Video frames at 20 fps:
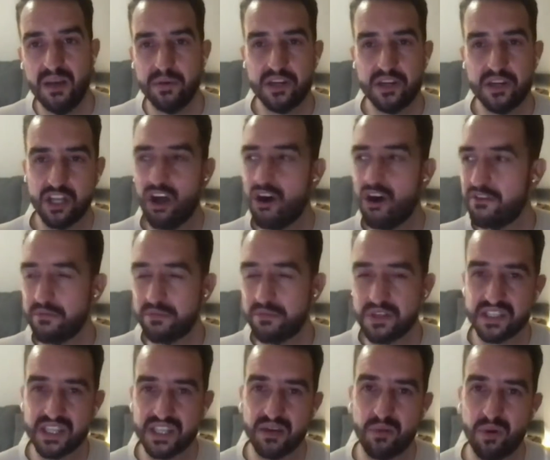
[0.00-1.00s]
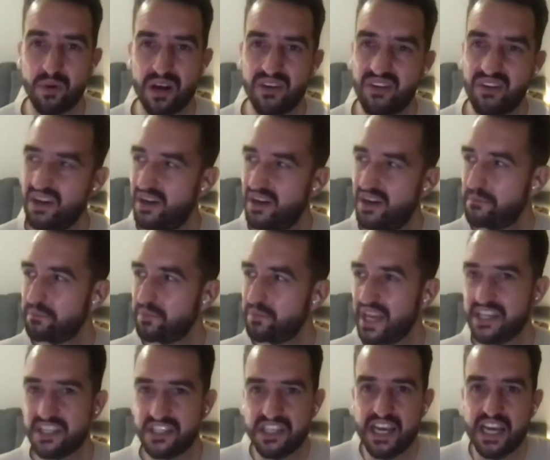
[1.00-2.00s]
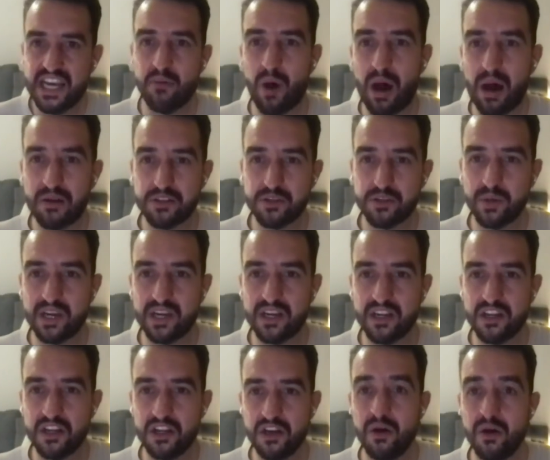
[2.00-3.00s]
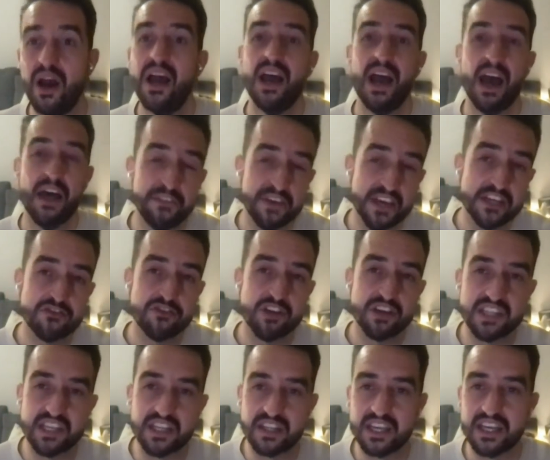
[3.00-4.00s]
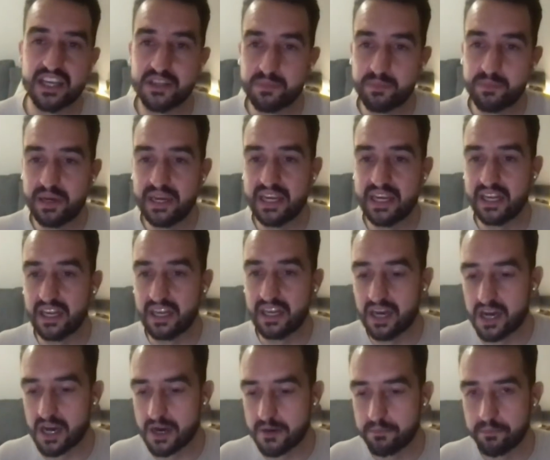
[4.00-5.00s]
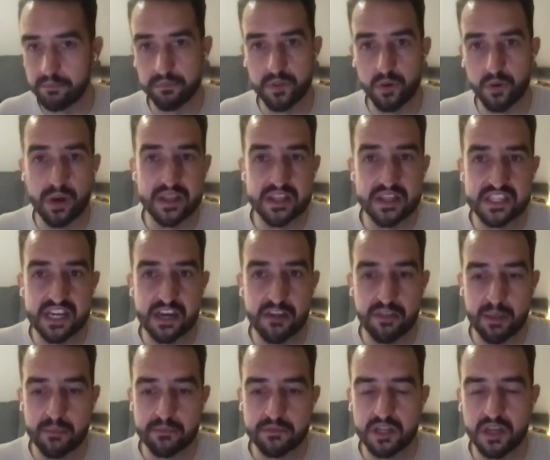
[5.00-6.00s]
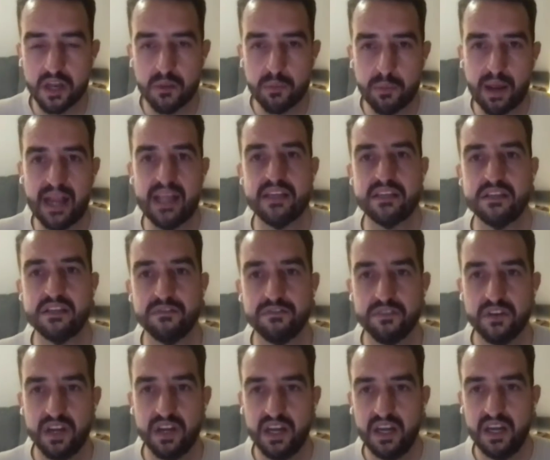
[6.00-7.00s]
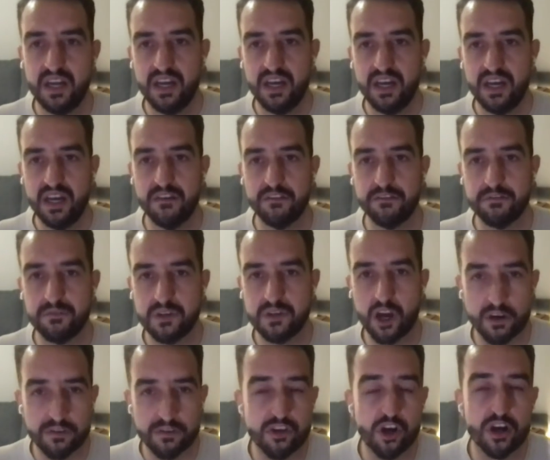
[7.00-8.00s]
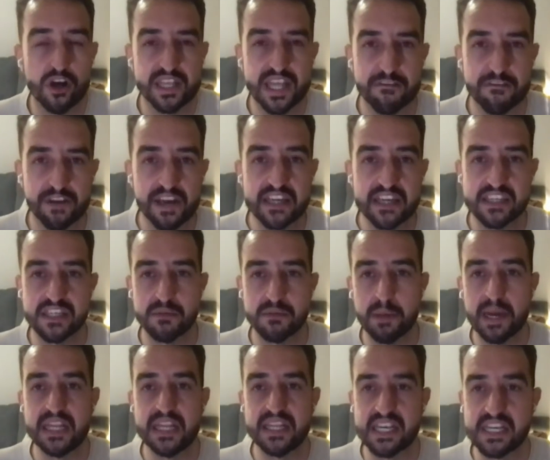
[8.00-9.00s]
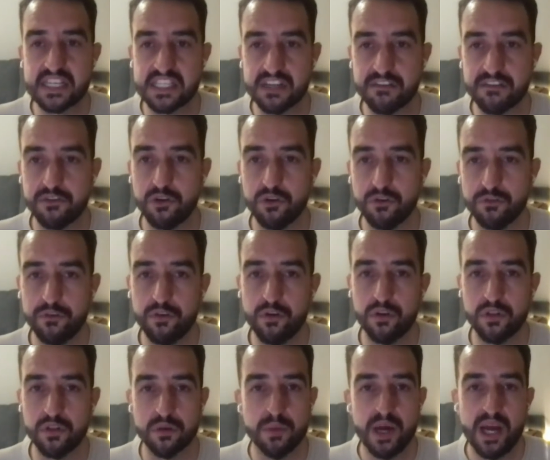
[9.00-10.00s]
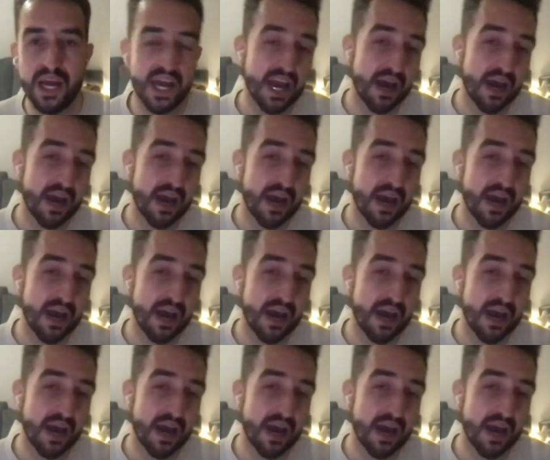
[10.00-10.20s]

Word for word: because a lot of them just think, well, it's City, what else are we going to do? And the interesting thing has been the way the Southampton and Palace have kind of got in their faces and made things difficult for them.